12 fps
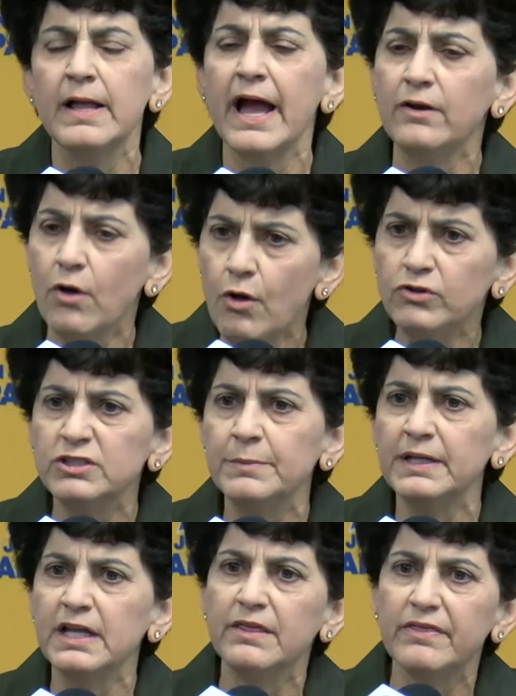And
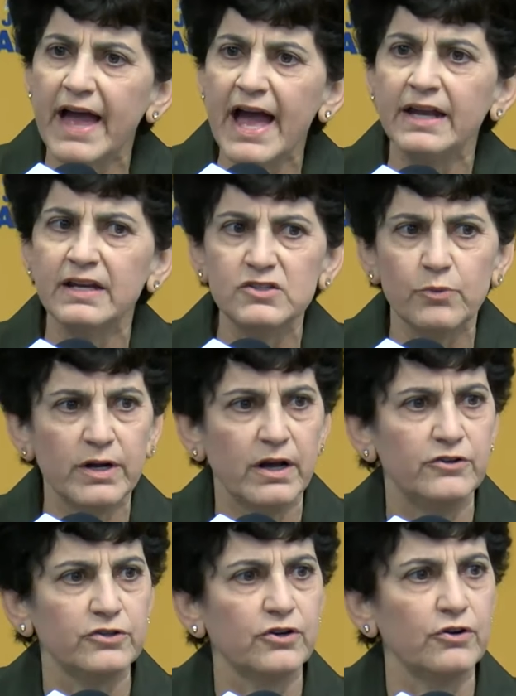ultimately, that is what
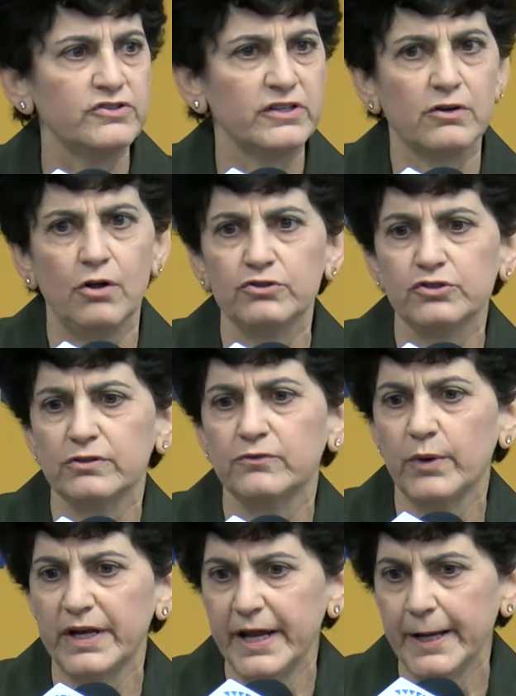undergirds a culture of
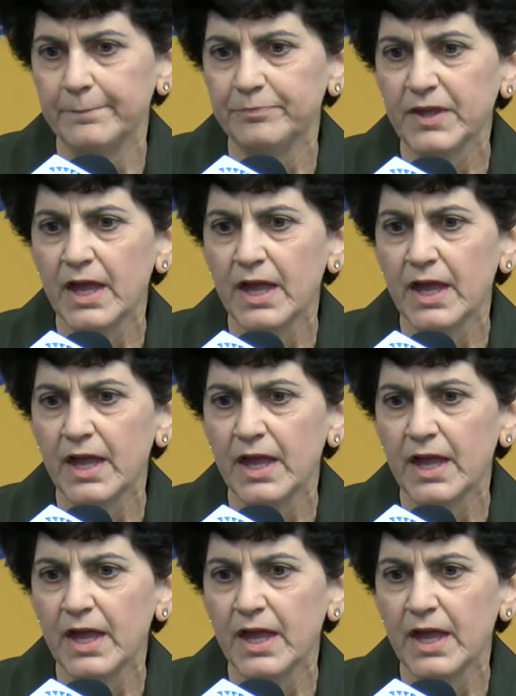winning.